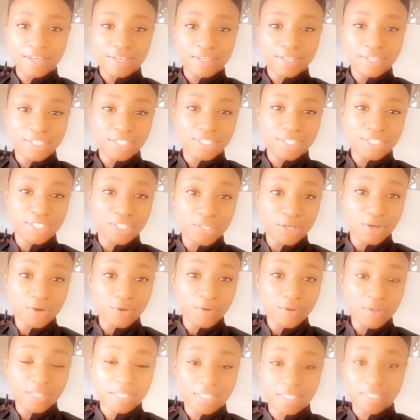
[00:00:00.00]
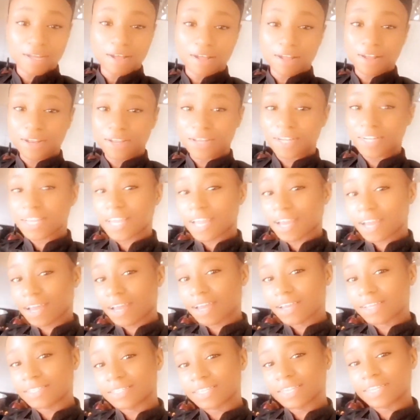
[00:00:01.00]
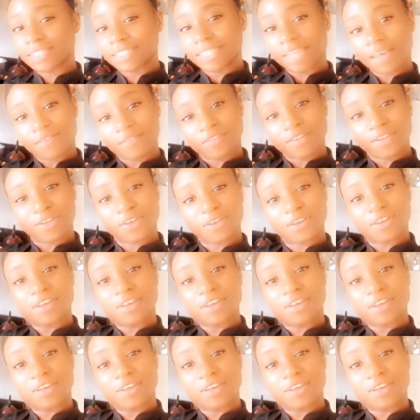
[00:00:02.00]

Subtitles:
So it's all done, guys. Let's have a look.